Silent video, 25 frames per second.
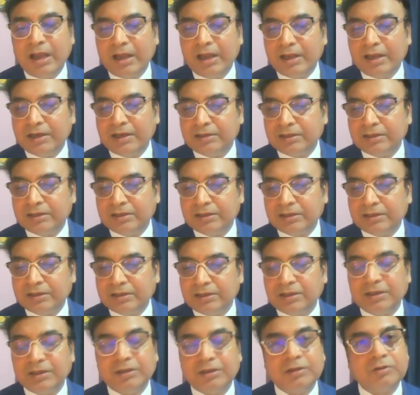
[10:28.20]
and
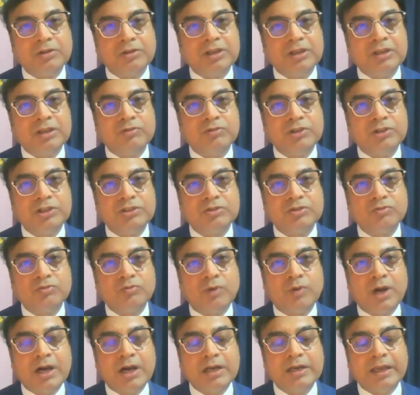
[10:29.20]
in which
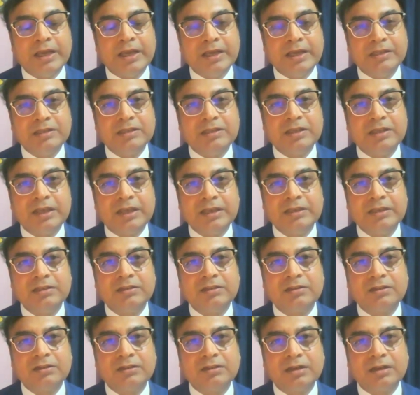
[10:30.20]

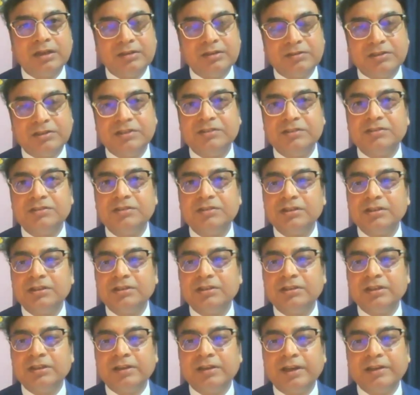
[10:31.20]
189 countries,
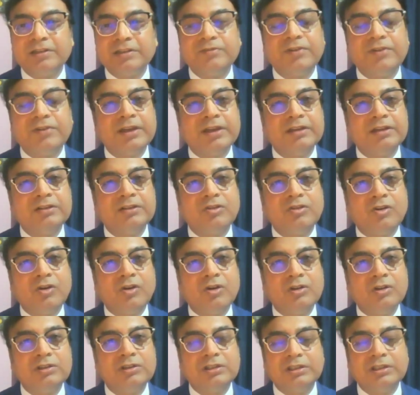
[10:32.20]
they ratified
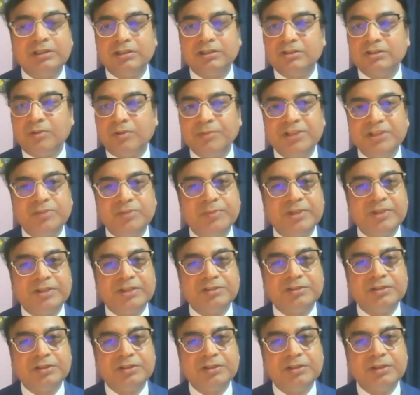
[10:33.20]
all the
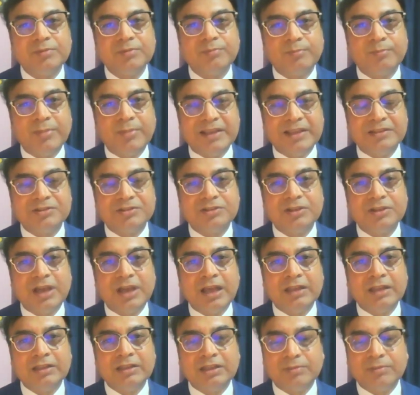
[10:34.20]
commitments placed,
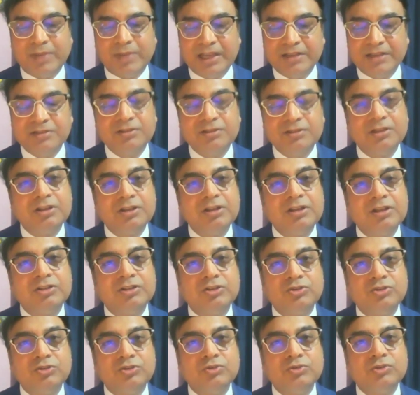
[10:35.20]
and they placed
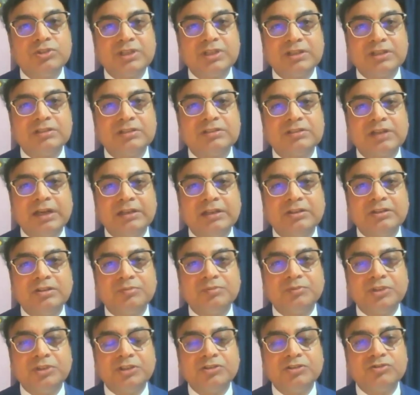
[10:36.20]
to do certain kind
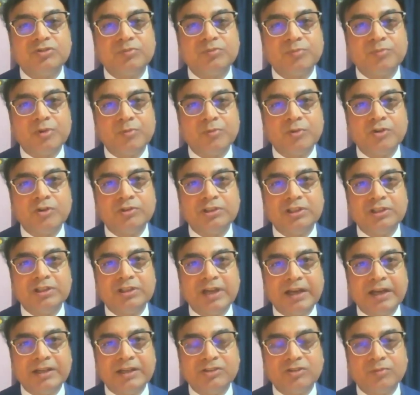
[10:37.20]
of things to promote
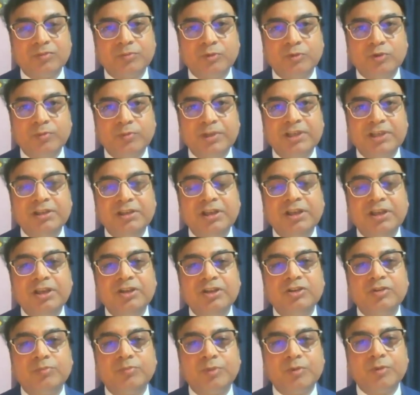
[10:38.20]
the rights of women,
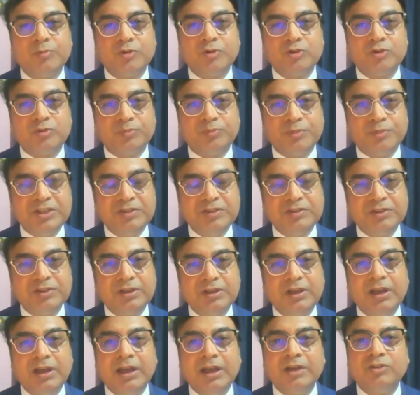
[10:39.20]
to promote peace,
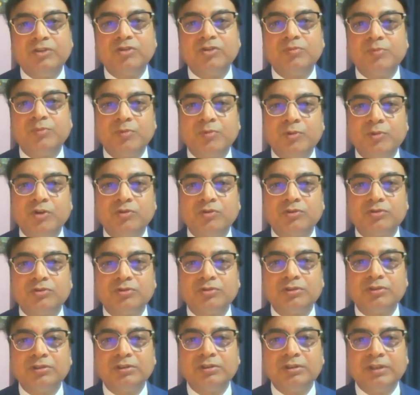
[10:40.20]
and to promote
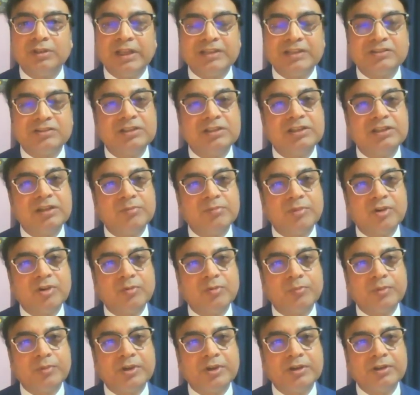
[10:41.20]
national
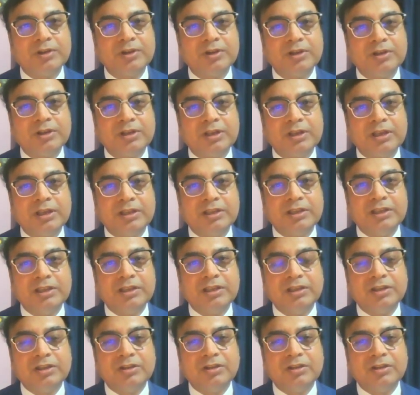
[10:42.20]
development in